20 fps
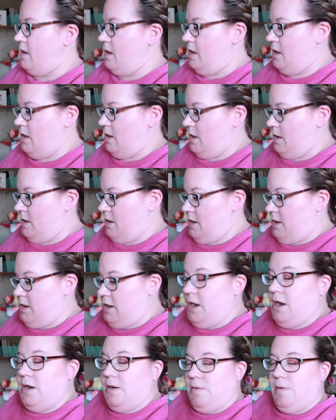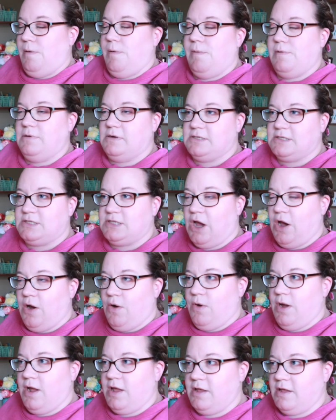kid bubble.
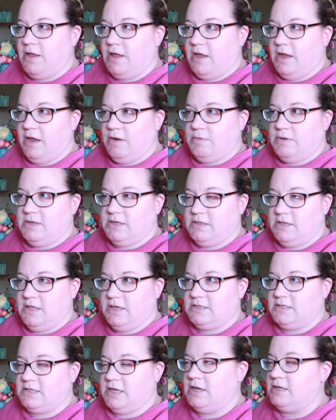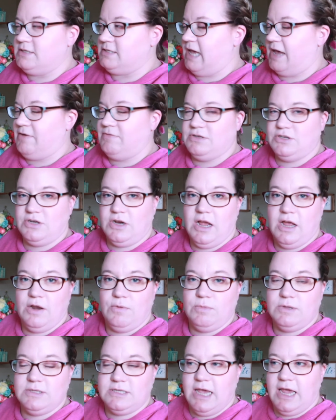So it will, this scavenger
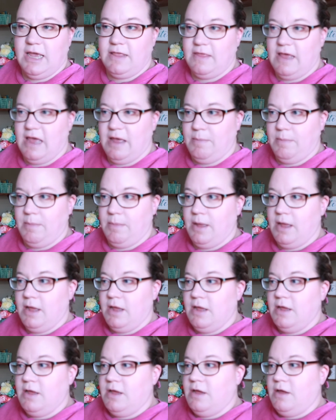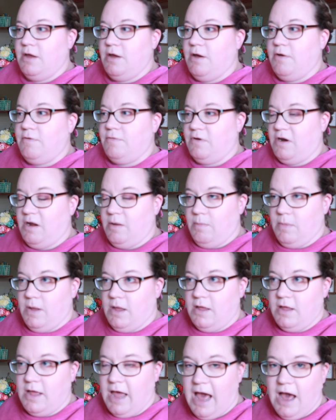hunt will take them from
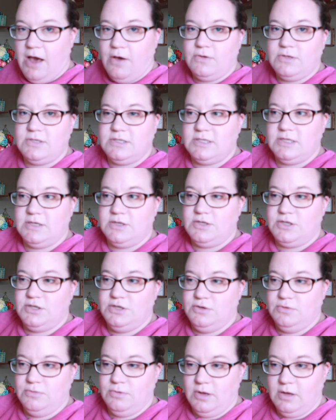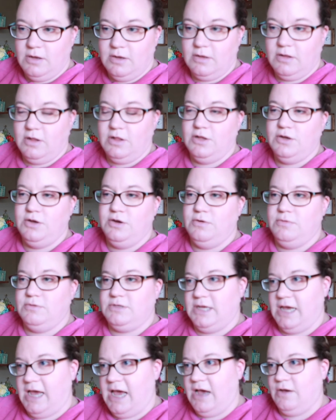house to clue
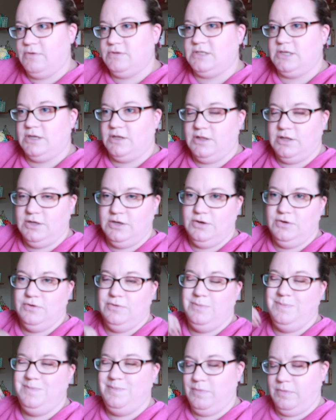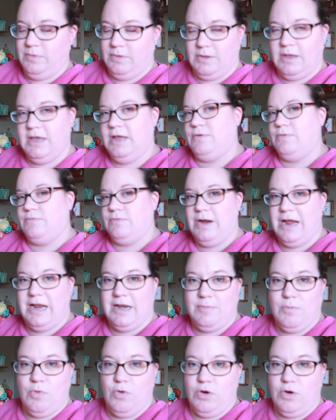to house to clue in random